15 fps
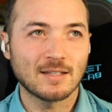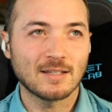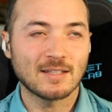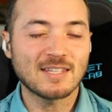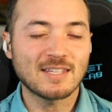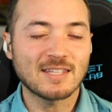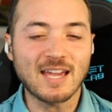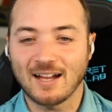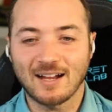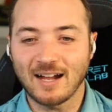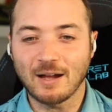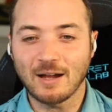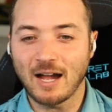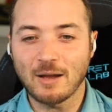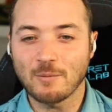yeah,
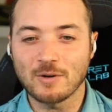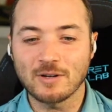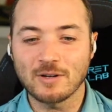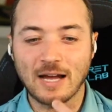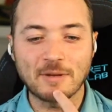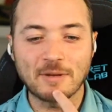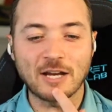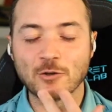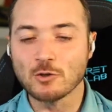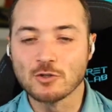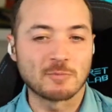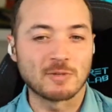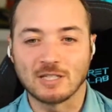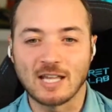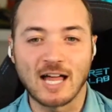I, I would. I mean, I use
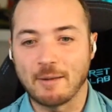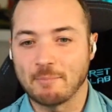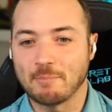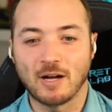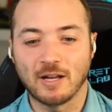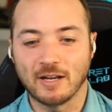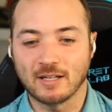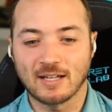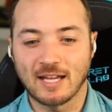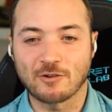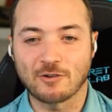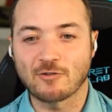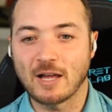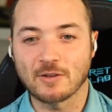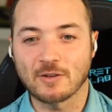them a lot putting
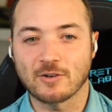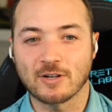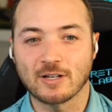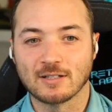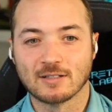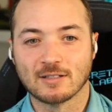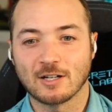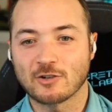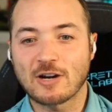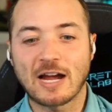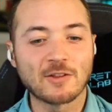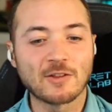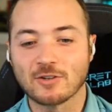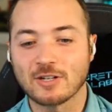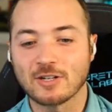and around the green.
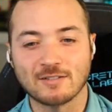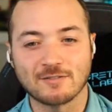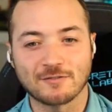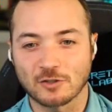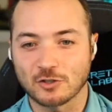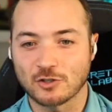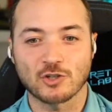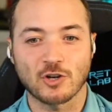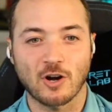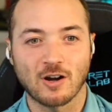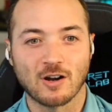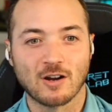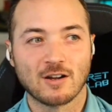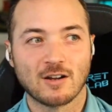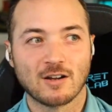Around the green for
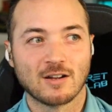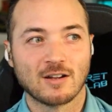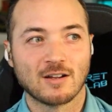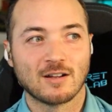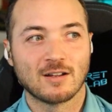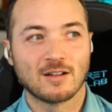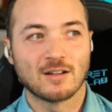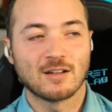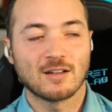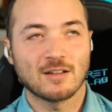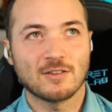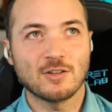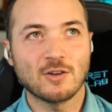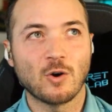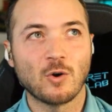sure.
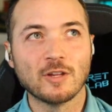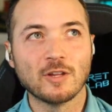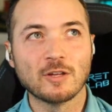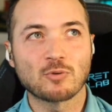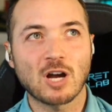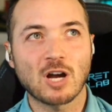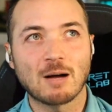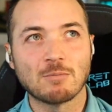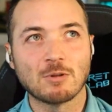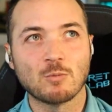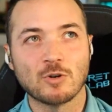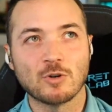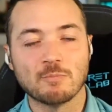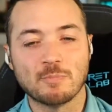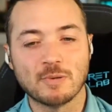The only
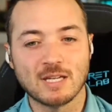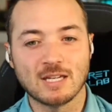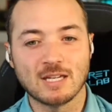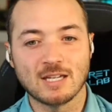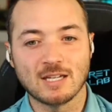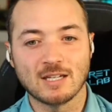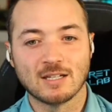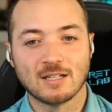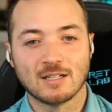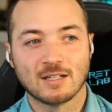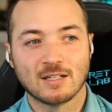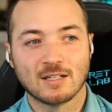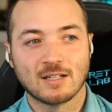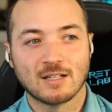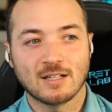problem would be
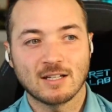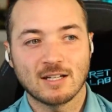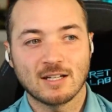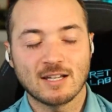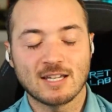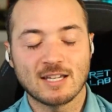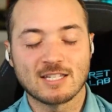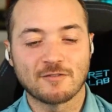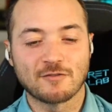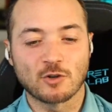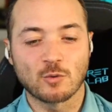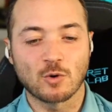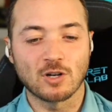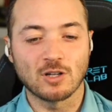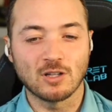is if
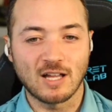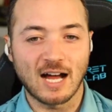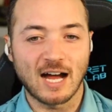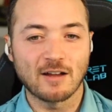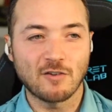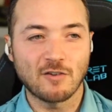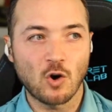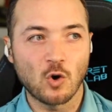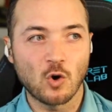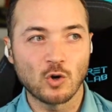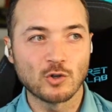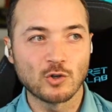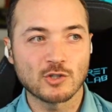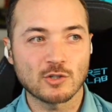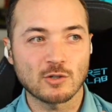there were a lot of
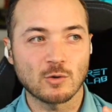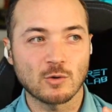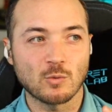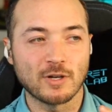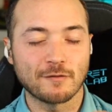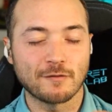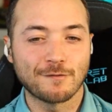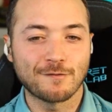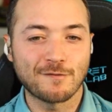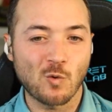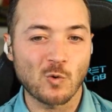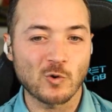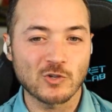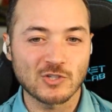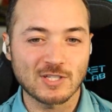holes with
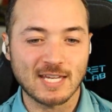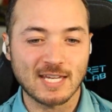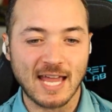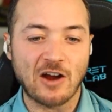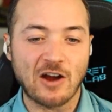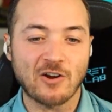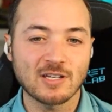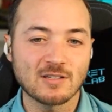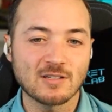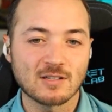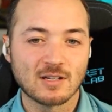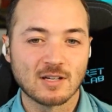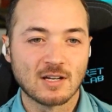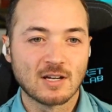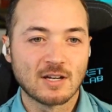forced carries.
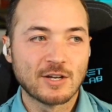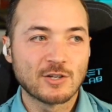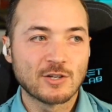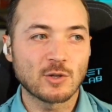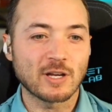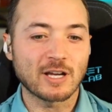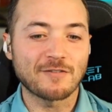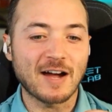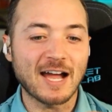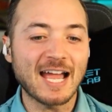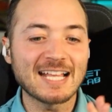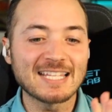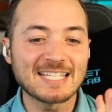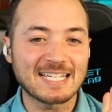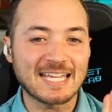So, like if I
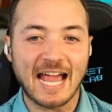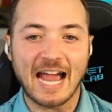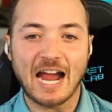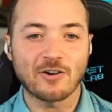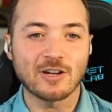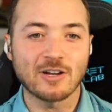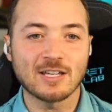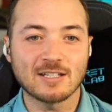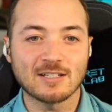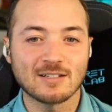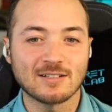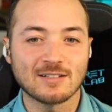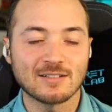had to carry it,